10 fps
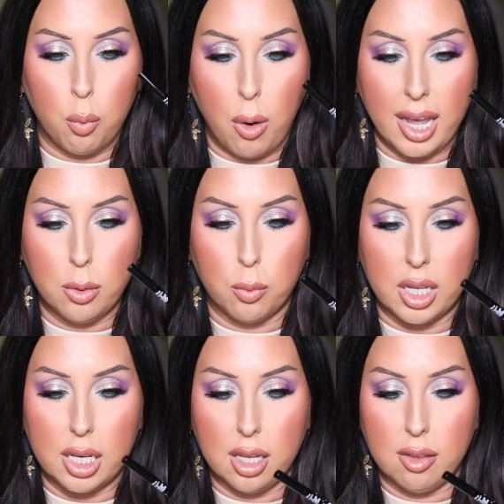white
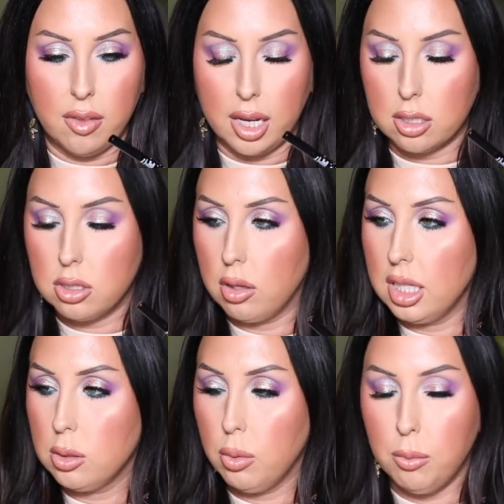one in there. So
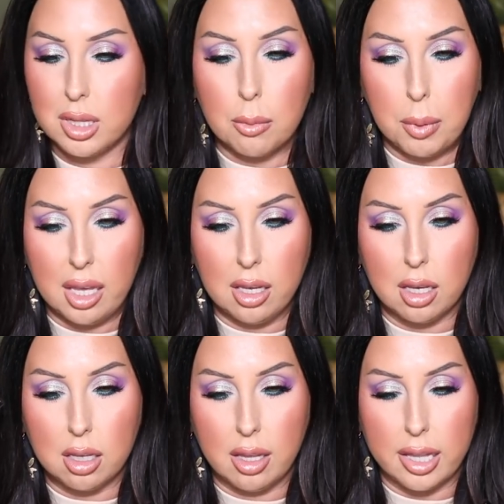this one with the
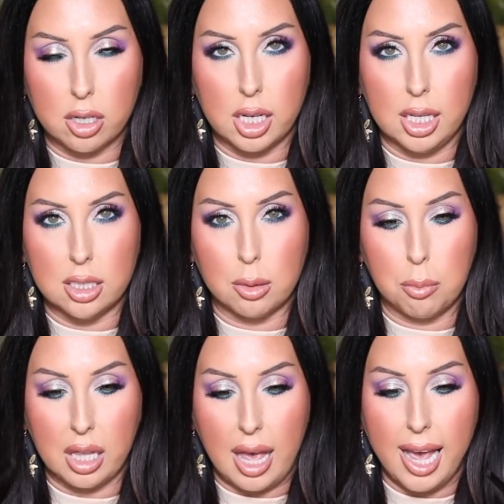pink lettering is
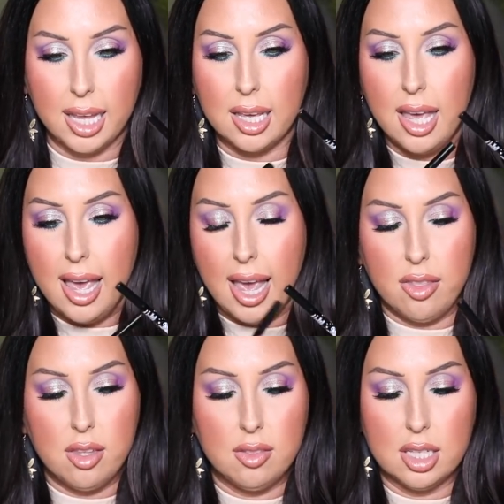black
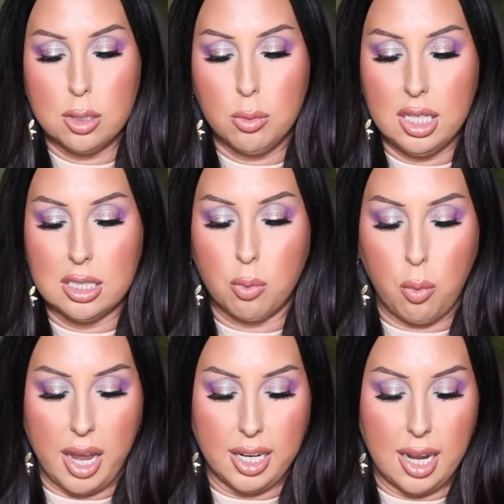and then this one is
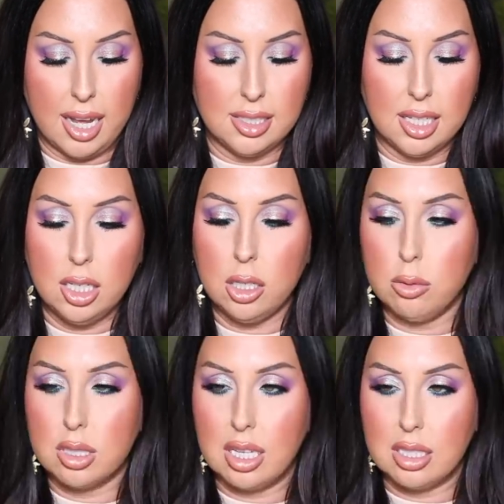white. I did
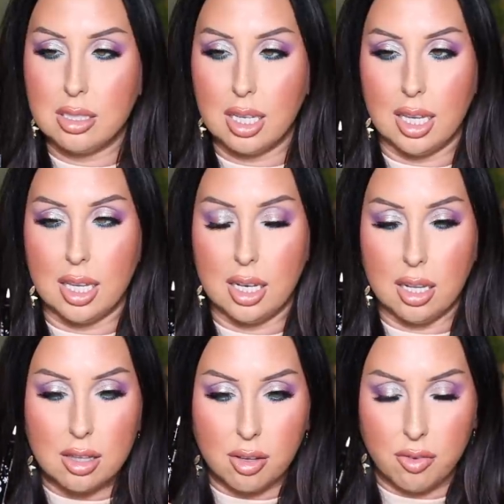use this
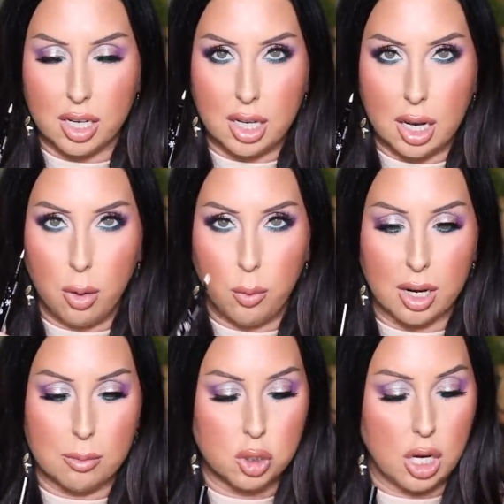in the video
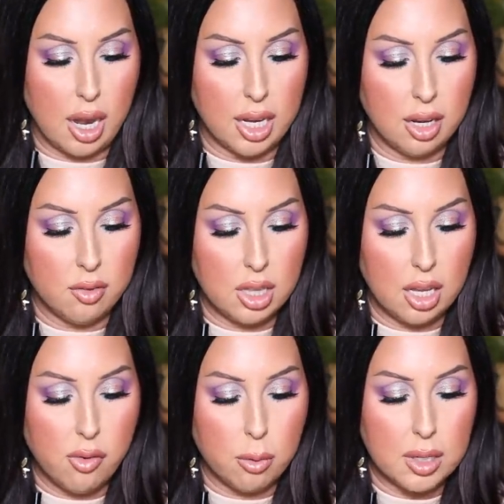where I'm trying
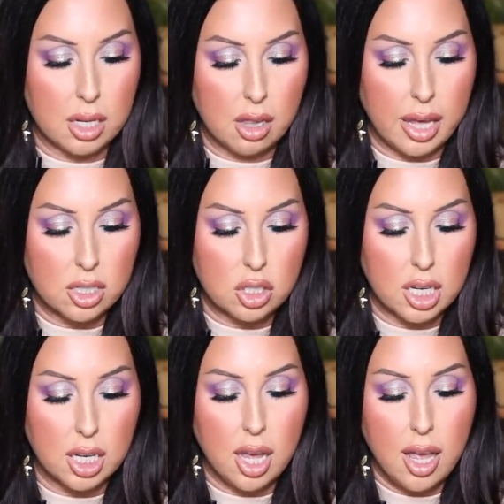everything from the
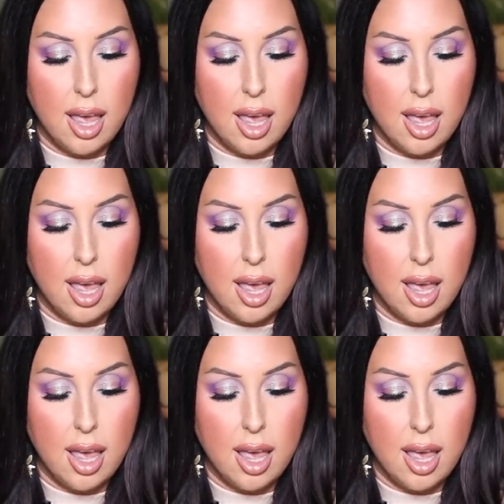collection